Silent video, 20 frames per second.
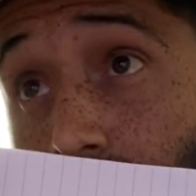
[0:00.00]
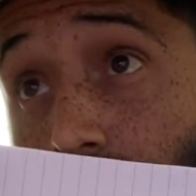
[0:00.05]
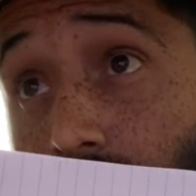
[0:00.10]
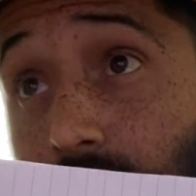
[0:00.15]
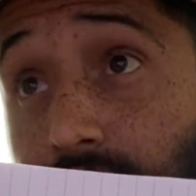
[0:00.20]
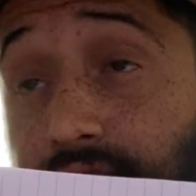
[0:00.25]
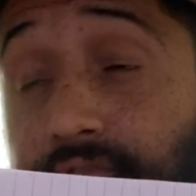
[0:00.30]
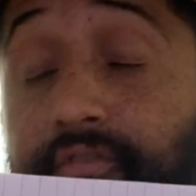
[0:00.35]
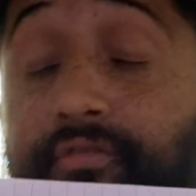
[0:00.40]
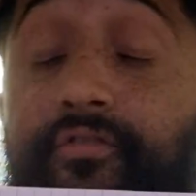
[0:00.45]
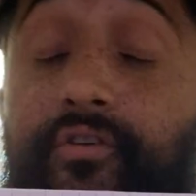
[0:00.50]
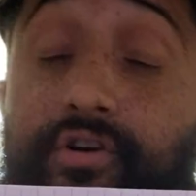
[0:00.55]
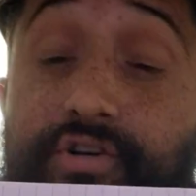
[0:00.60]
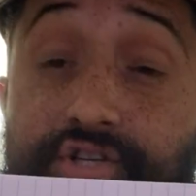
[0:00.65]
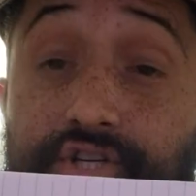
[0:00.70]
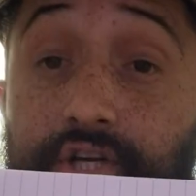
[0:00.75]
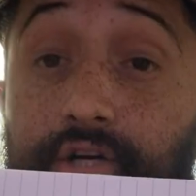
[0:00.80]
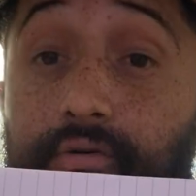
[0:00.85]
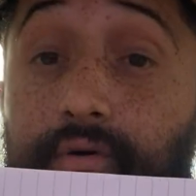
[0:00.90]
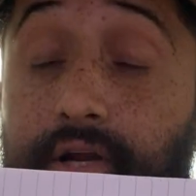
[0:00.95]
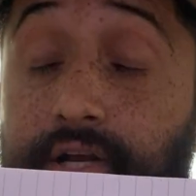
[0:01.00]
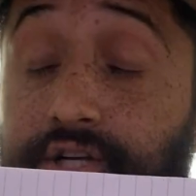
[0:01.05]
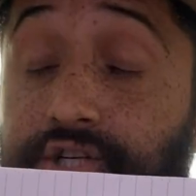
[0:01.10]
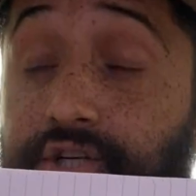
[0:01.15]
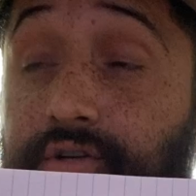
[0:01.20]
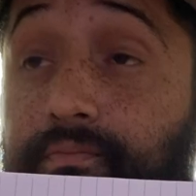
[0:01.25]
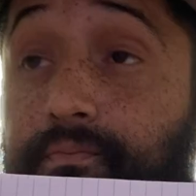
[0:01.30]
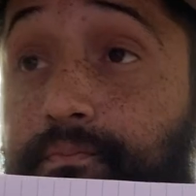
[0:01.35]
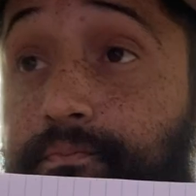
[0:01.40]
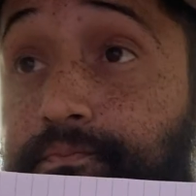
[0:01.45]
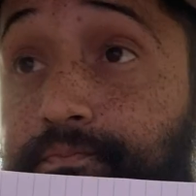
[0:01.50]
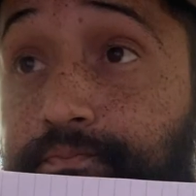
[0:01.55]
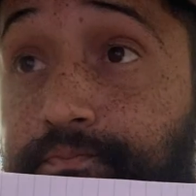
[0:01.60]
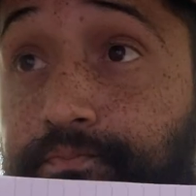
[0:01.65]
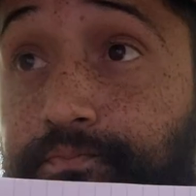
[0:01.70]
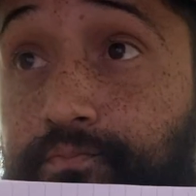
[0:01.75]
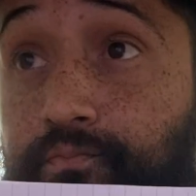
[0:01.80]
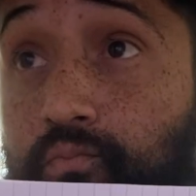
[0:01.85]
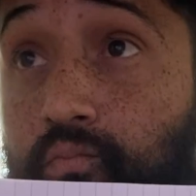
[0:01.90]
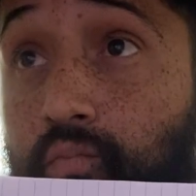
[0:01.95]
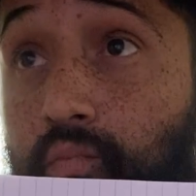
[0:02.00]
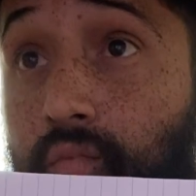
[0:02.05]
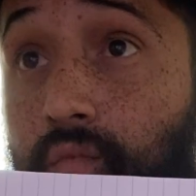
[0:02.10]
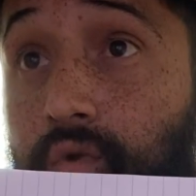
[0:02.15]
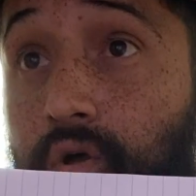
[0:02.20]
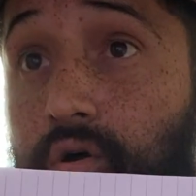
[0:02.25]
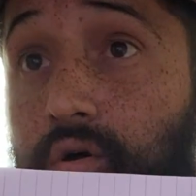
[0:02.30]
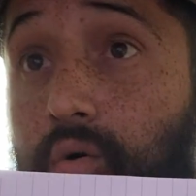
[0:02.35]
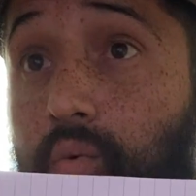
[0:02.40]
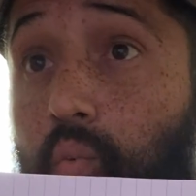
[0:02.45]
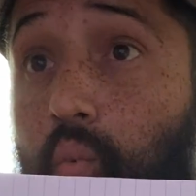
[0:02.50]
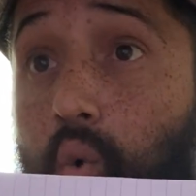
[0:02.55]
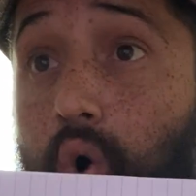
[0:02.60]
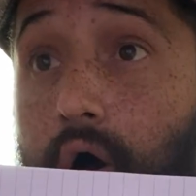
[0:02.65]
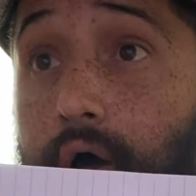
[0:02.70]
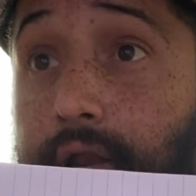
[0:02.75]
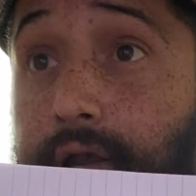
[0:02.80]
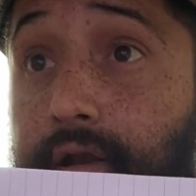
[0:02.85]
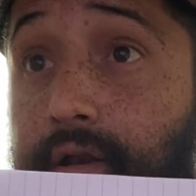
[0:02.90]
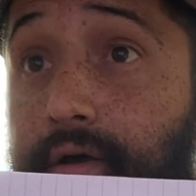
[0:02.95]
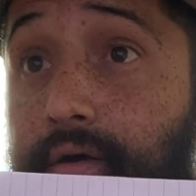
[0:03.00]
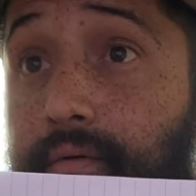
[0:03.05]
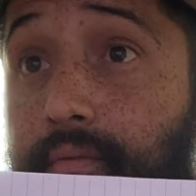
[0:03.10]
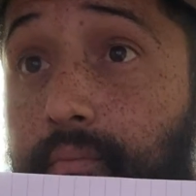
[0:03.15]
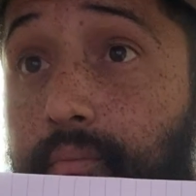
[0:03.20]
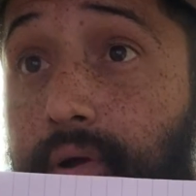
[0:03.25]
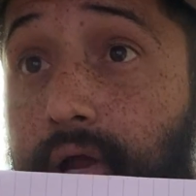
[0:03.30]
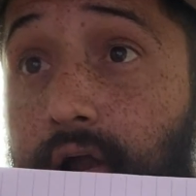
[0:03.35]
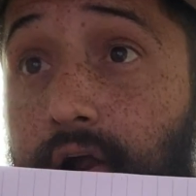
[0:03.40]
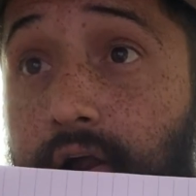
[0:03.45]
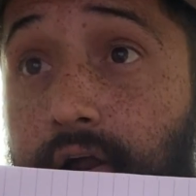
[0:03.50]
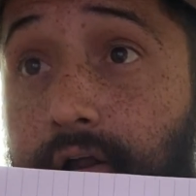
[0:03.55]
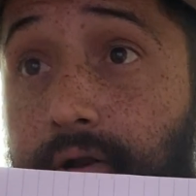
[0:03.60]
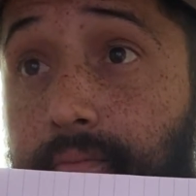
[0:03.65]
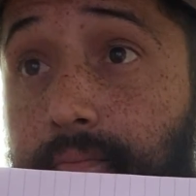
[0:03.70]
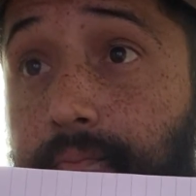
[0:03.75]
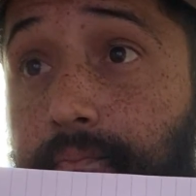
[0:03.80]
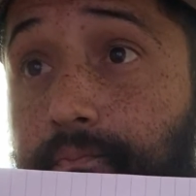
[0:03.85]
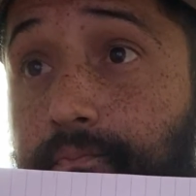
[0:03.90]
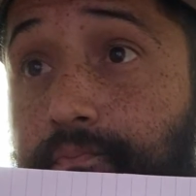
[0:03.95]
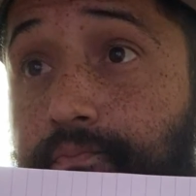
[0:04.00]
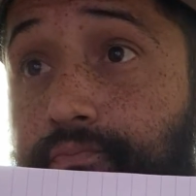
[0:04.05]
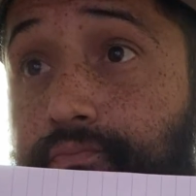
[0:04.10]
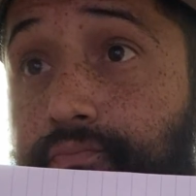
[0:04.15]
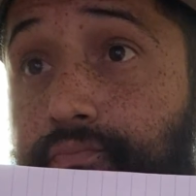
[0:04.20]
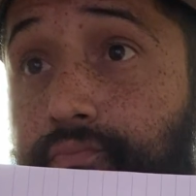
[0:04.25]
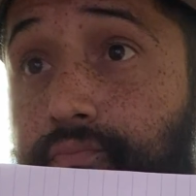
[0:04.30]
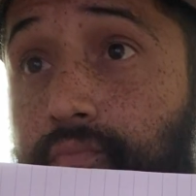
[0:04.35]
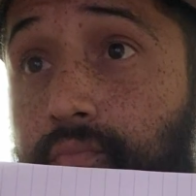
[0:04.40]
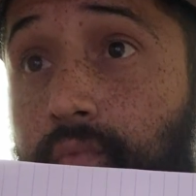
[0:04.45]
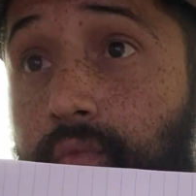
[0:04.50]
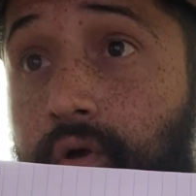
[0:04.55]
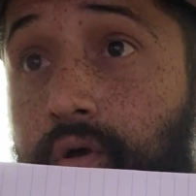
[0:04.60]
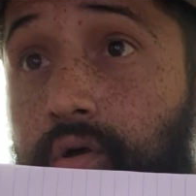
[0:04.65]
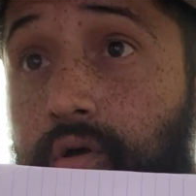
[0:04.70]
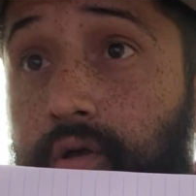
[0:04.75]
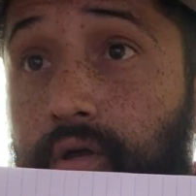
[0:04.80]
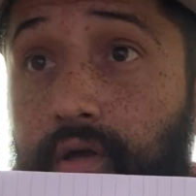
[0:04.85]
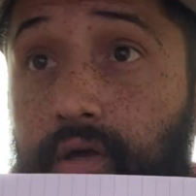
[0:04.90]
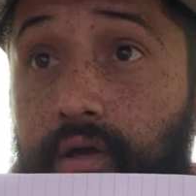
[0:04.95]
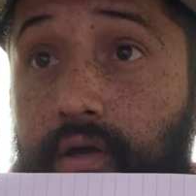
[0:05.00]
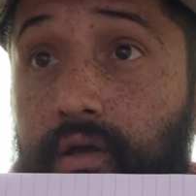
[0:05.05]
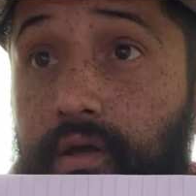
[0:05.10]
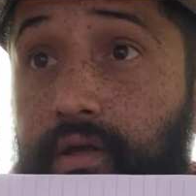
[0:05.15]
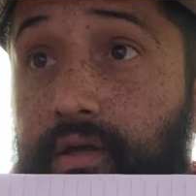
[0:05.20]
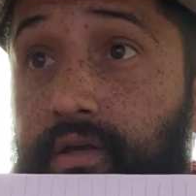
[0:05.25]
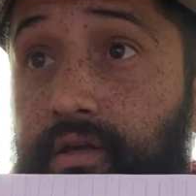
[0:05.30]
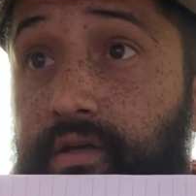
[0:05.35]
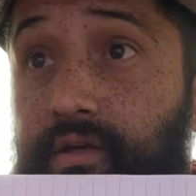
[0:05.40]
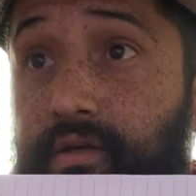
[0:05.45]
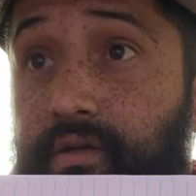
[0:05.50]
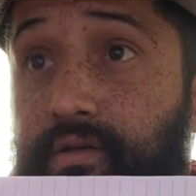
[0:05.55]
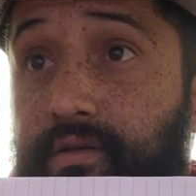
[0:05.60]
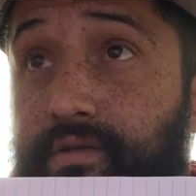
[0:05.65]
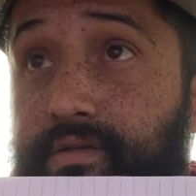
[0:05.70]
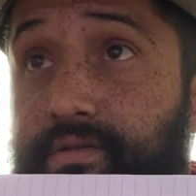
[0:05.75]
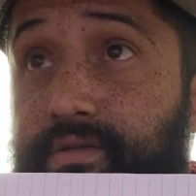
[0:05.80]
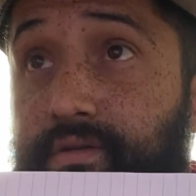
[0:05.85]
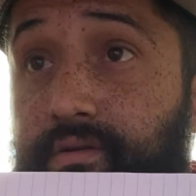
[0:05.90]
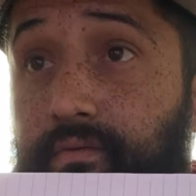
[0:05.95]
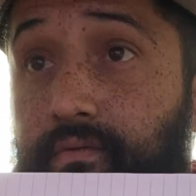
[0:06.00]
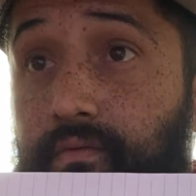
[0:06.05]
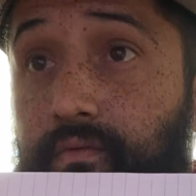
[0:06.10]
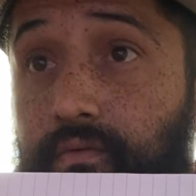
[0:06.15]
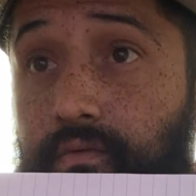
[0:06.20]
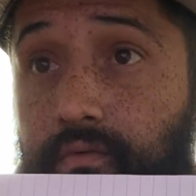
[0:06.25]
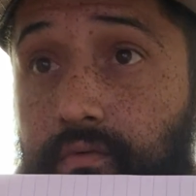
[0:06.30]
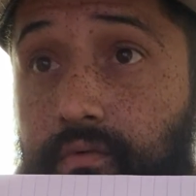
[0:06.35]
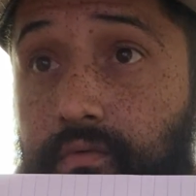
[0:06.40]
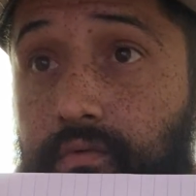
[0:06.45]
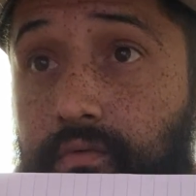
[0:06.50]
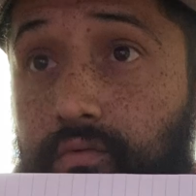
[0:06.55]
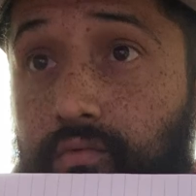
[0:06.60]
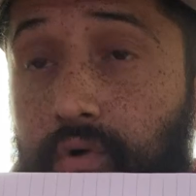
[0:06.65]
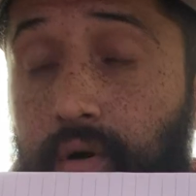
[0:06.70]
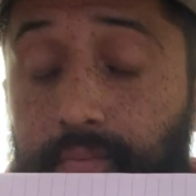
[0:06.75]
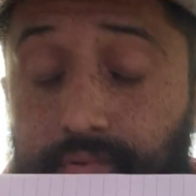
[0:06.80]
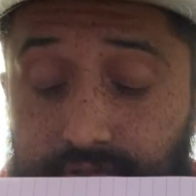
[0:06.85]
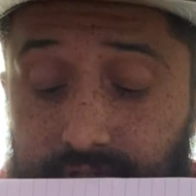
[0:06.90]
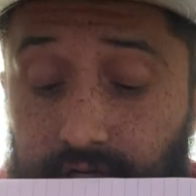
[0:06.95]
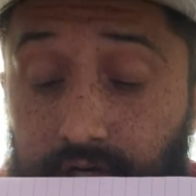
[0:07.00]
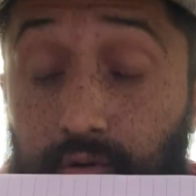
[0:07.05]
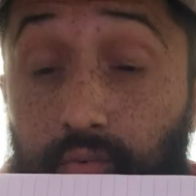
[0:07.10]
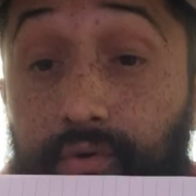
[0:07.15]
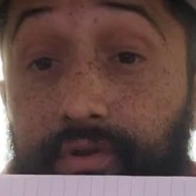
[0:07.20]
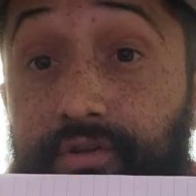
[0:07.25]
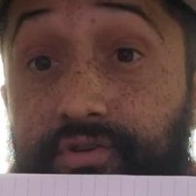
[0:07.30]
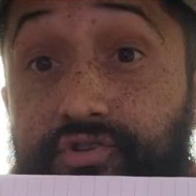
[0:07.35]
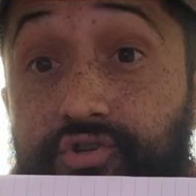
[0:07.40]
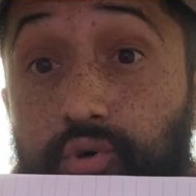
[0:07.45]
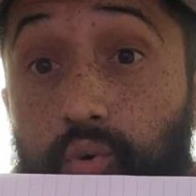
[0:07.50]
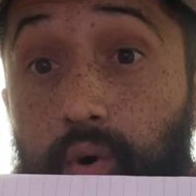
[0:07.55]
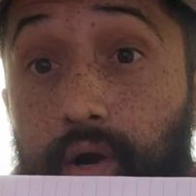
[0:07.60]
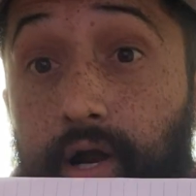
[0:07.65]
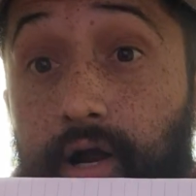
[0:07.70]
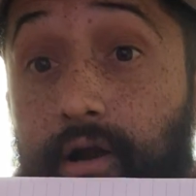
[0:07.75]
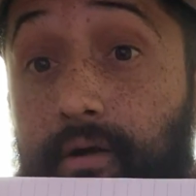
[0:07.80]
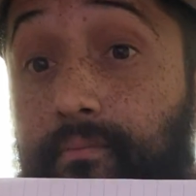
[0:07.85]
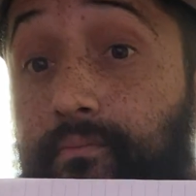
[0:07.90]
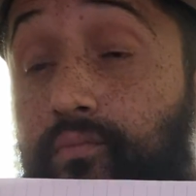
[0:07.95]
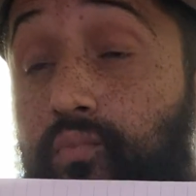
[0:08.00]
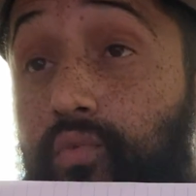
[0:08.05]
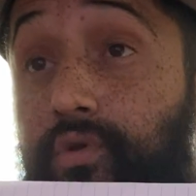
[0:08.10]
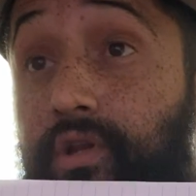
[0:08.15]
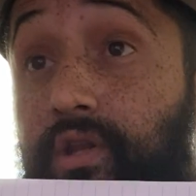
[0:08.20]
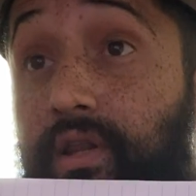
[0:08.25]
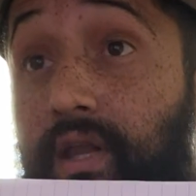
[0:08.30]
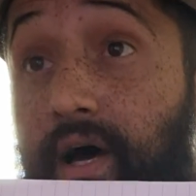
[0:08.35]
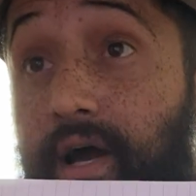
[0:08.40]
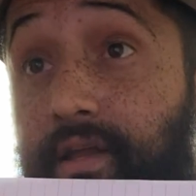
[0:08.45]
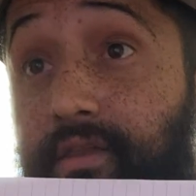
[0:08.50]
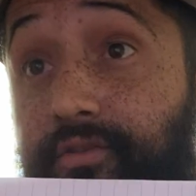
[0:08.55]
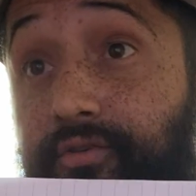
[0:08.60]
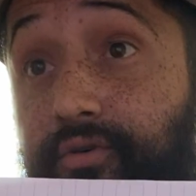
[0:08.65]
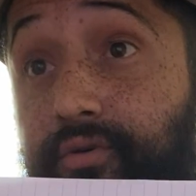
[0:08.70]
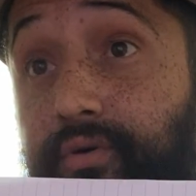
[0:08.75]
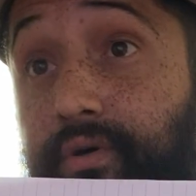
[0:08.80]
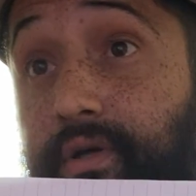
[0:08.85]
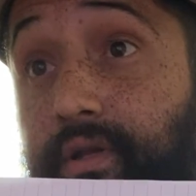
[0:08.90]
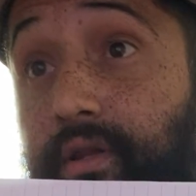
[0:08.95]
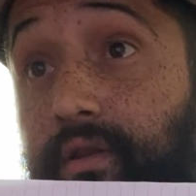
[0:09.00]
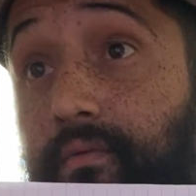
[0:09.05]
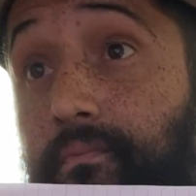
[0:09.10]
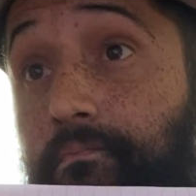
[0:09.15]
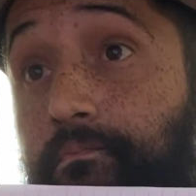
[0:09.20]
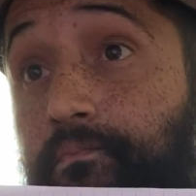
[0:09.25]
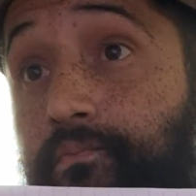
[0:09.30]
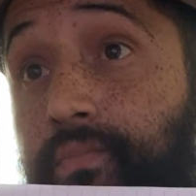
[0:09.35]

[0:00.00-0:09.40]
of the first generation. 1 parent is represented with a square with a line through it.